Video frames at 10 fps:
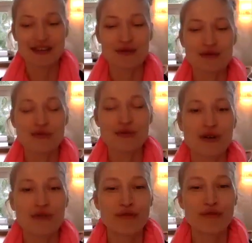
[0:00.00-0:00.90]
that
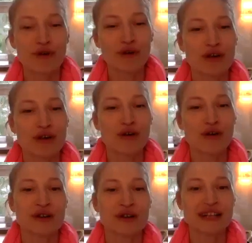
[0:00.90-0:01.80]
you
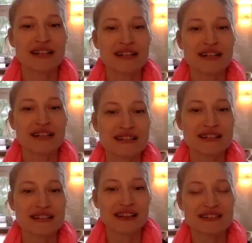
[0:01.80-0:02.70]
follow your own
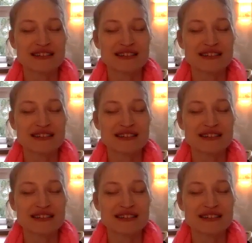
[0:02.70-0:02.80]
instincts